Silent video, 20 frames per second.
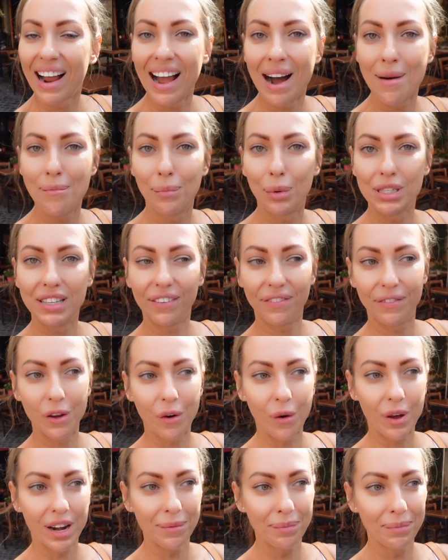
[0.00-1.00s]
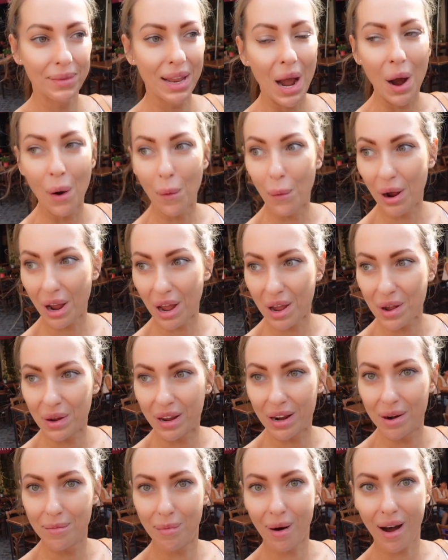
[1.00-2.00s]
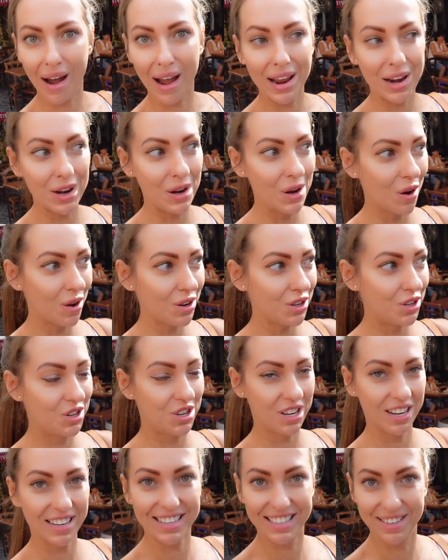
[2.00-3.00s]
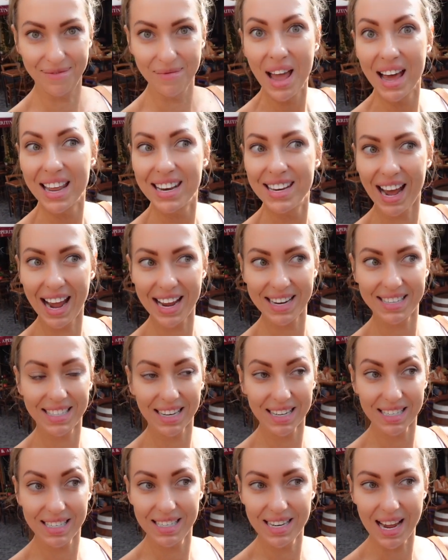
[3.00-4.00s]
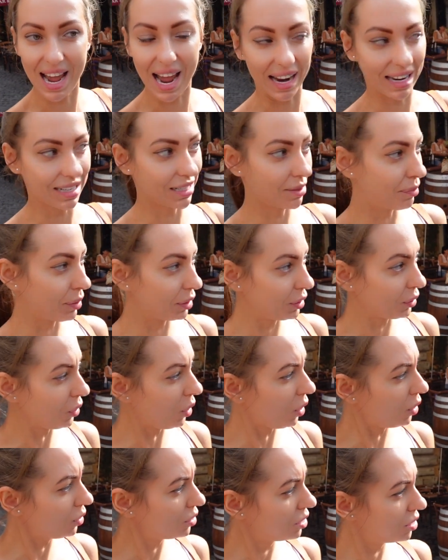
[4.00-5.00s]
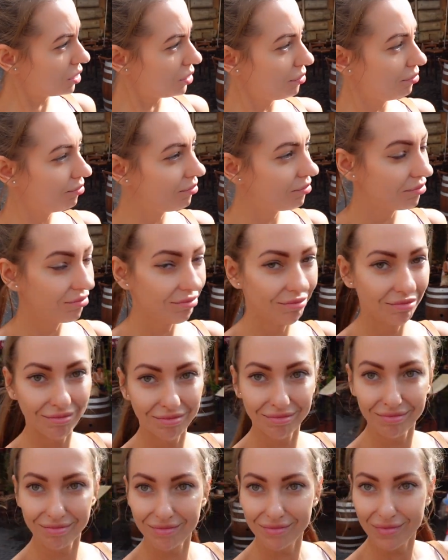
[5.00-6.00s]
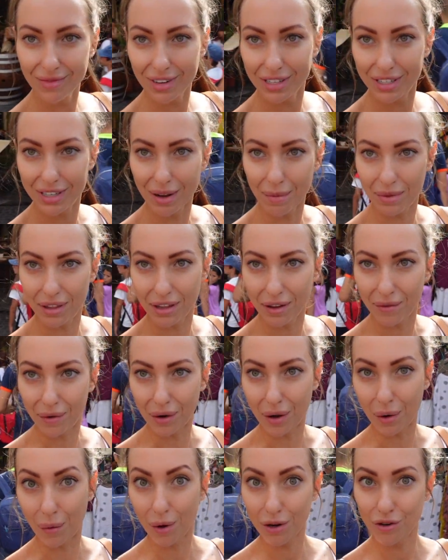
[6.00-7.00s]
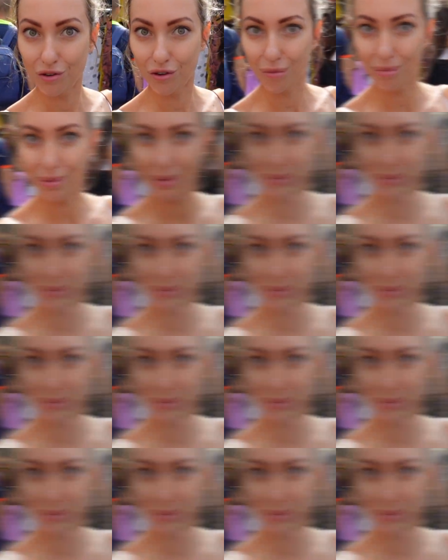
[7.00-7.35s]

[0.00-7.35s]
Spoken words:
Campo dei Fiori, where you can buy not just nice snacks, but also something for your wardrobe.